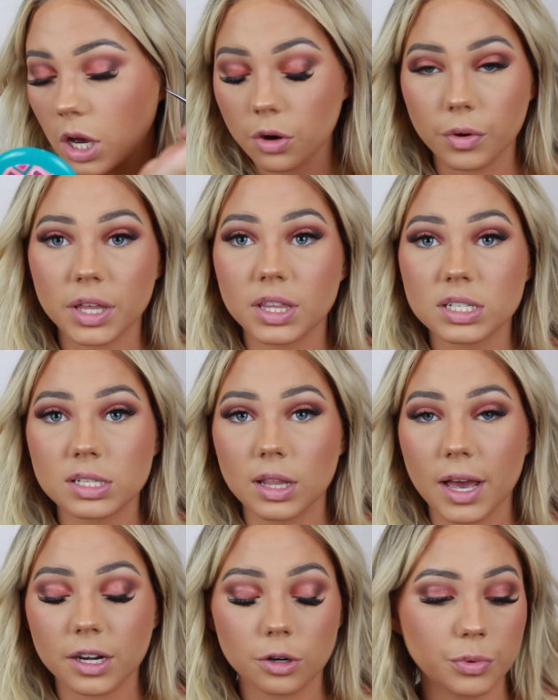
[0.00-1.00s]
Oh, and this
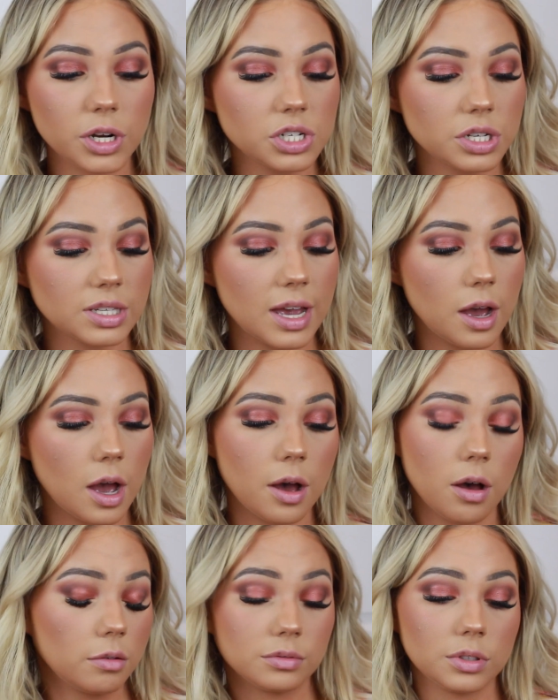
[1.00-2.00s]
liner brush is
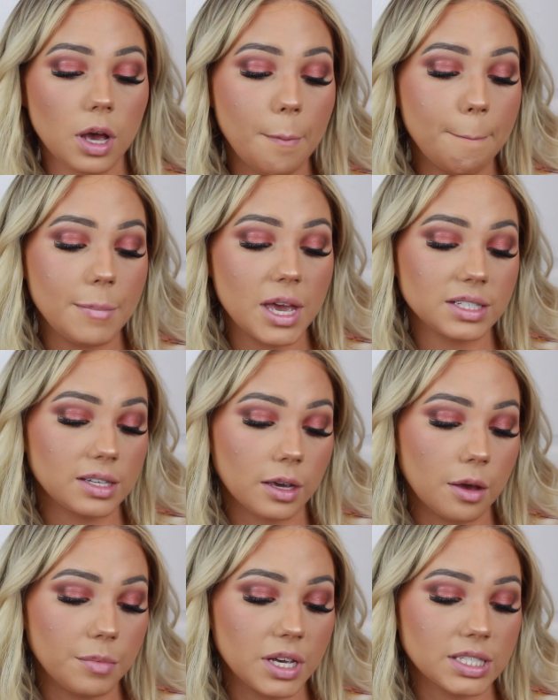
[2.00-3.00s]
amazing,
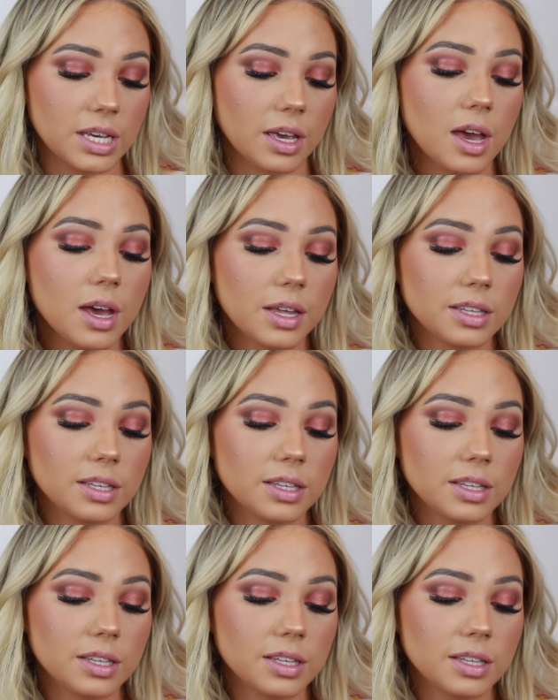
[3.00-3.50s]
amazing.